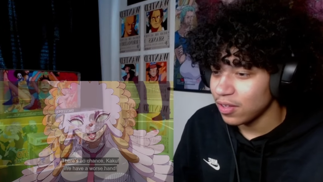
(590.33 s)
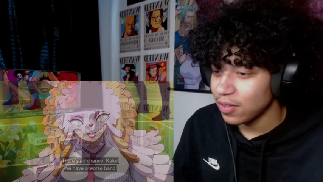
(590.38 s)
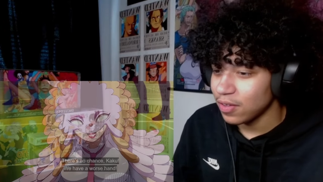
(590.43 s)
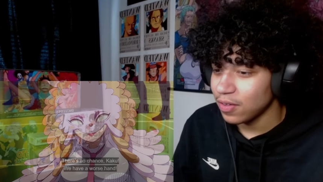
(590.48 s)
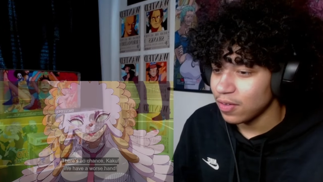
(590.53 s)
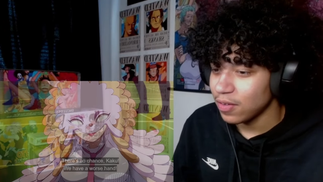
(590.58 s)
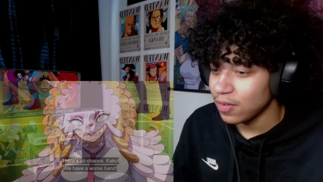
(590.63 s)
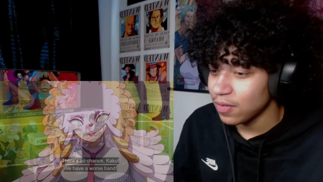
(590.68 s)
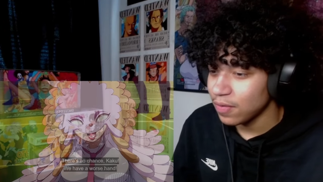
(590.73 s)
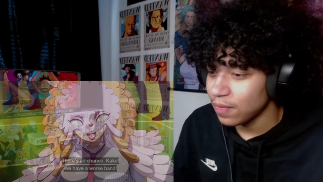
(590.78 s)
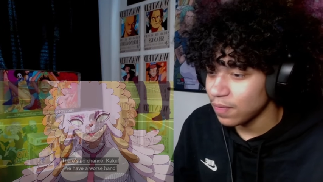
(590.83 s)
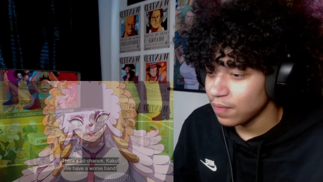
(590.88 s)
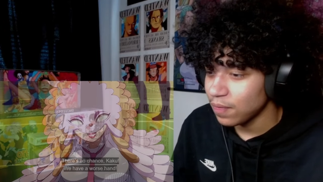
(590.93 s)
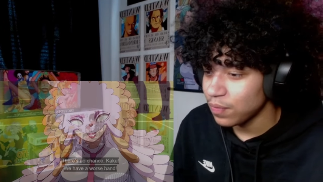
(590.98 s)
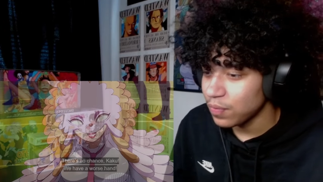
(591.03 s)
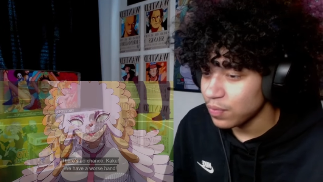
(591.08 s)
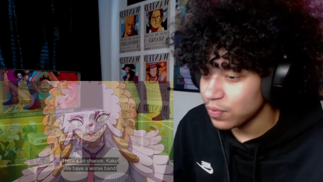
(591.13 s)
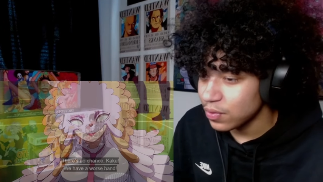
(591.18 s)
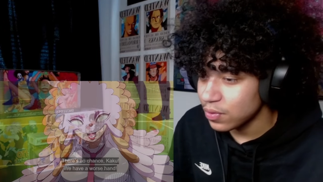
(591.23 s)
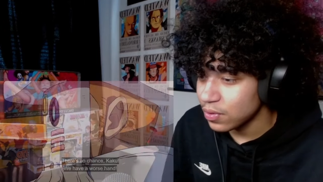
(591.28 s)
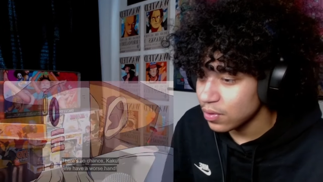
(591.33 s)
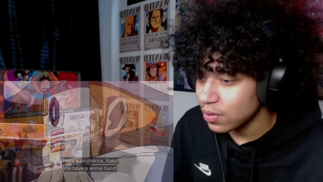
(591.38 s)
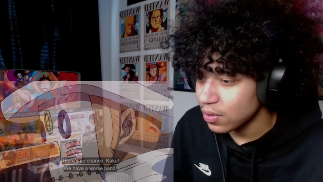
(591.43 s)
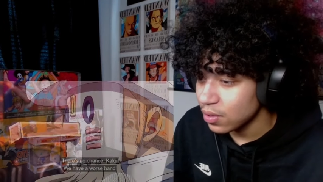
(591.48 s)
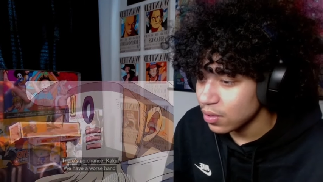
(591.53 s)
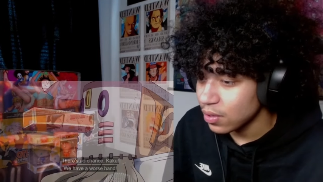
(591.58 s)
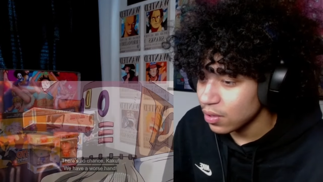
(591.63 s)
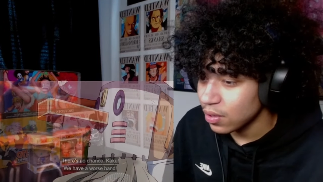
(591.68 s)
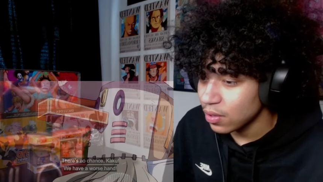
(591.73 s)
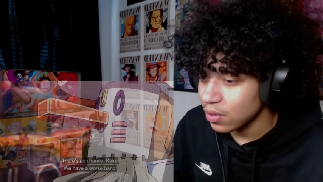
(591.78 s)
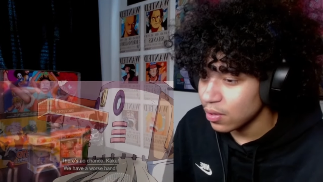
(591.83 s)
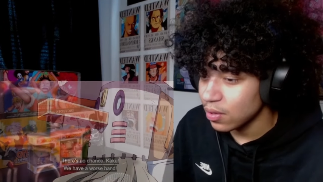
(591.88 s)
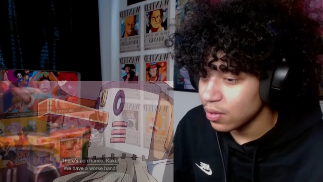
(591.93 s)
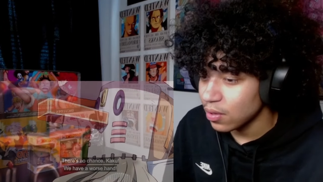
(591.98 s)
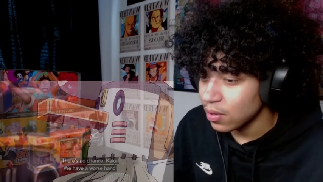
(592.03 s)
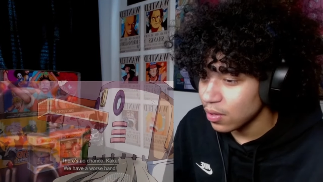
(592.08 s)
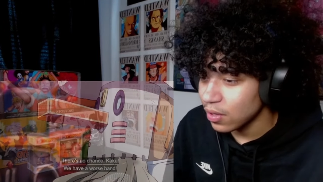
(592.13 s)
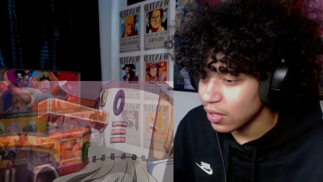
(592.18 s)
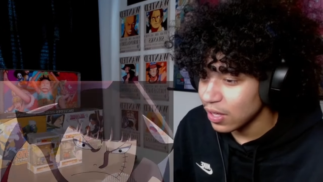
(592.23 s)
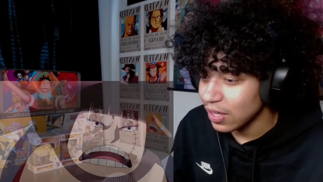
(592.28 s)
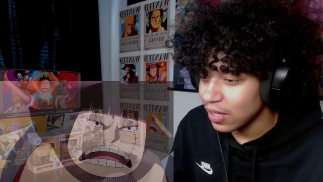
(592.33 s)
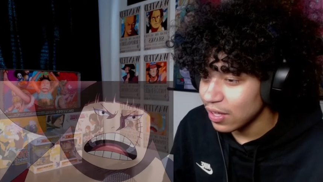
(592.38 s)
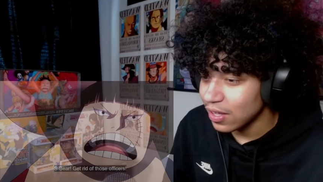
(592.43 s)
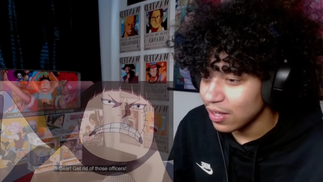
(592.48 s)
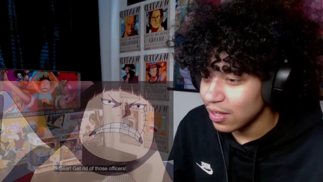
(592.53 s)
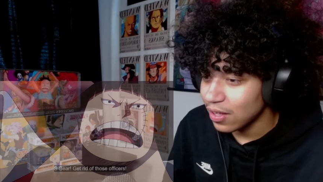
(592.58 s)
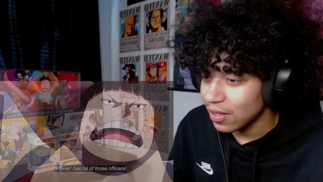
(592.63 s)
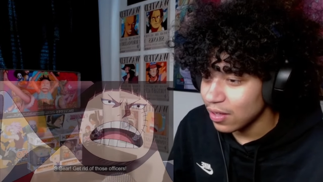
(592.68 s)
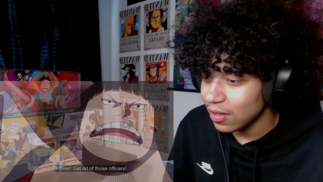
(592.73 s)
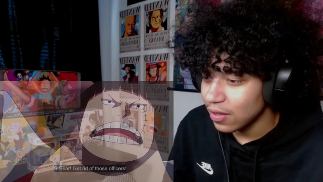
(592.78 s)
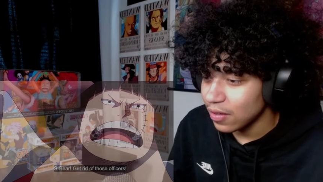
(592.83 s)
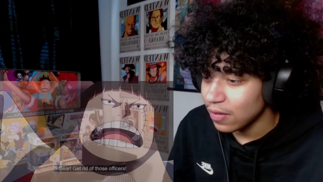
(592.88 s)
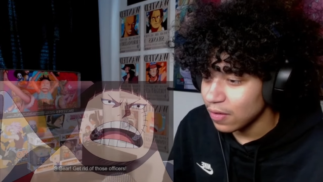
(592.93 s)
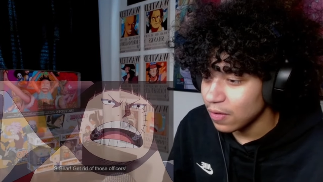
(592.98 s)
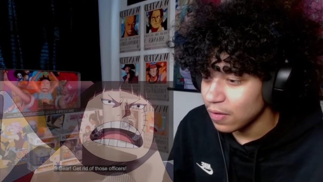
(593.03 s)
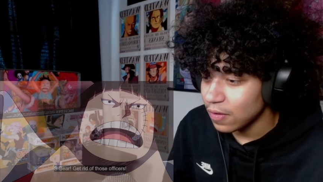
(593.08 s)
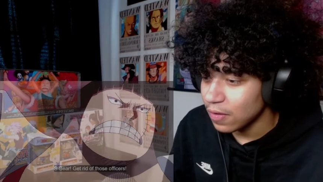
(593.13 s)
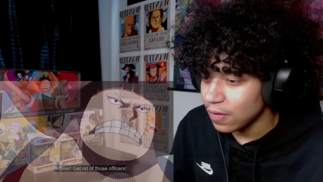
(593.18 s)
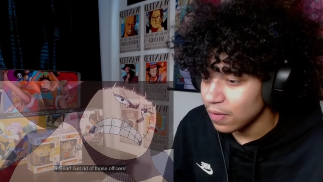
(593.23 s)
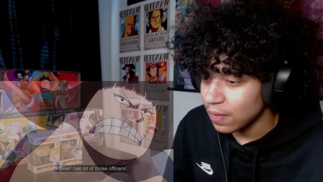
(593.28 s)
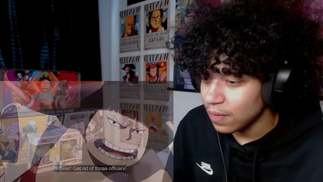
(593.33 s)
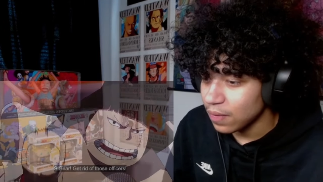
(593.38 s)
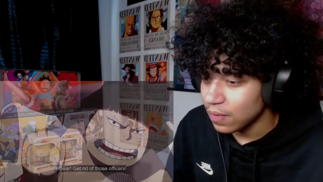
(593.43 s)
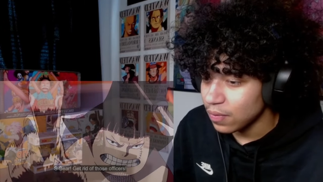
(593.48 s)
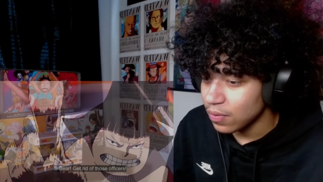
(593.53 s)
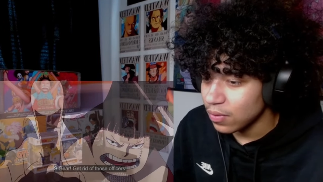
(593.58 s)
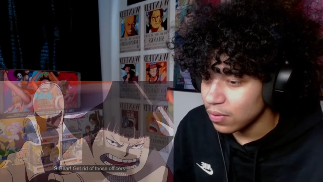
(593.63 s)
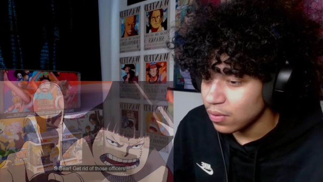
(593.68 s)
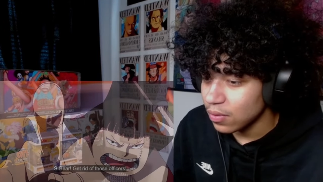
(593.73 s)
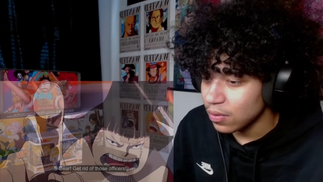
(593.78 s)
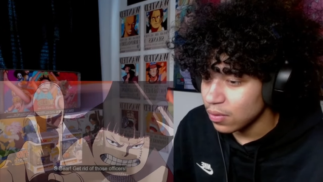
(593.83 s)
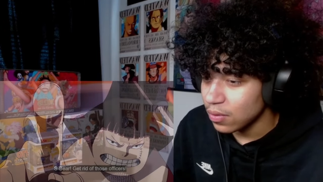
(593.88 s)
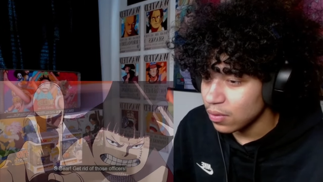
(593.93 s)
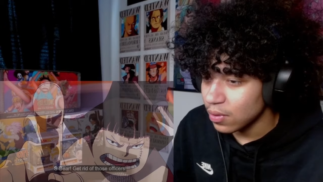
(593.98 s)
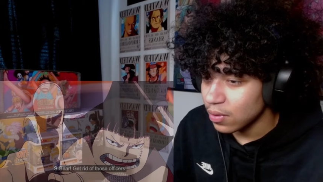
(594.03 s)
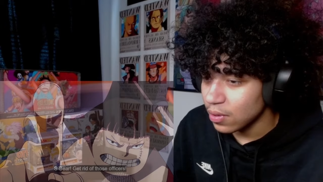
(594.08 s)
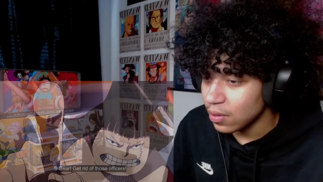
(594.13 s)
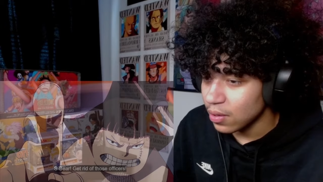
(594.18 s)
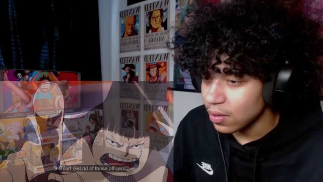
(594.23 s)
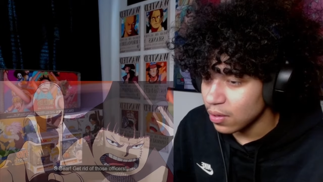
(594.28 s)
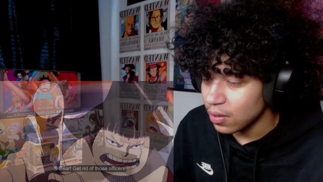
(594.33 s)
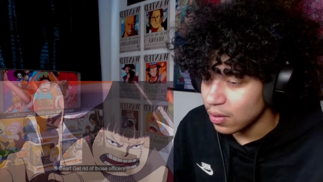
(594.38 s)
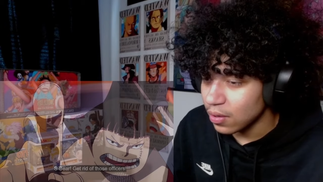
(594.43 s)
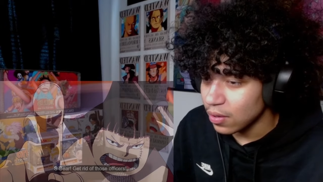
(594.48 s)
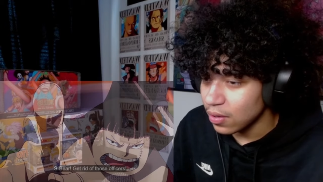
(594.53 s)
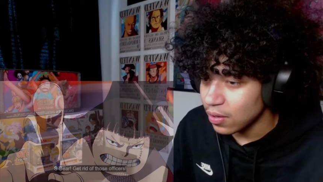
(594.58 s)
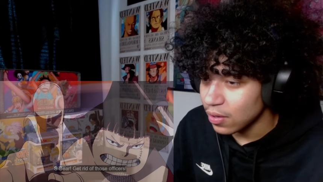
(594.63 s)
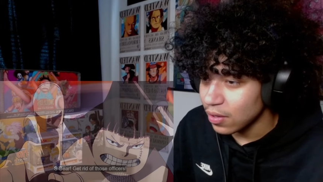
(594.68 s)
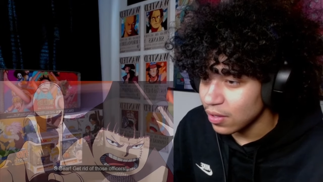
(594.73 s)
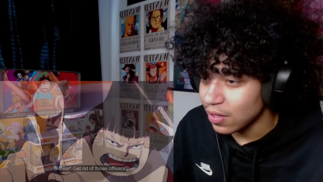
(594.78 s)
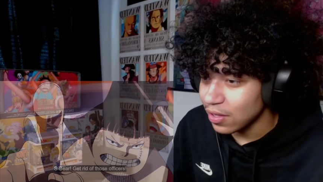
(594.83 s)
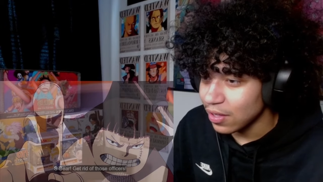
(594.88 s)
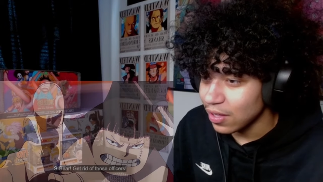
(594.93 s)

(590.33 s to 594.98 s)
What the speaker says: Nothing is said.